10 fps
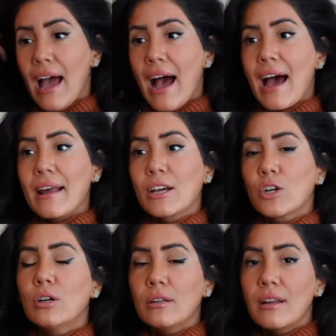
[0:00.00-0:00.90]
And I
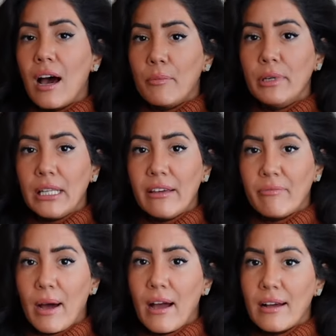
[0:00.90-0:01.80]
could not believe
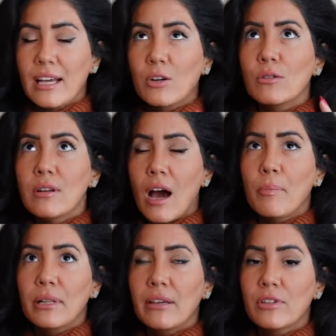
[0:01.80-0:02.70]
my eyes. I could not
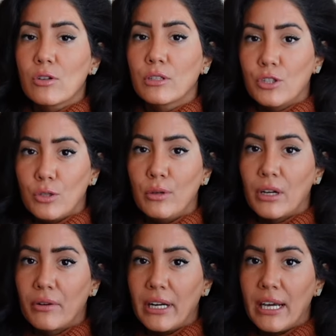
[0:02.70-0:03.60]
believe it's only two
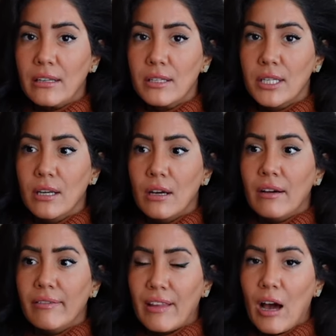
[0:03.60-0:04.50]
ingredients,
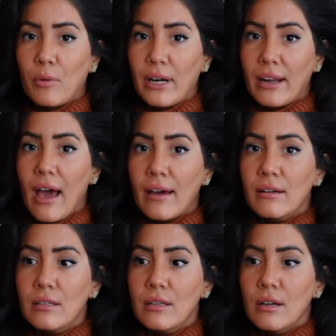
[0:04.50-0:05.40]
flour and
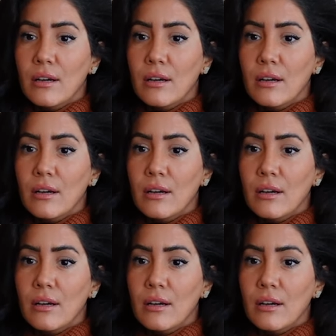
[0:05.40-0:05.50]
eggs.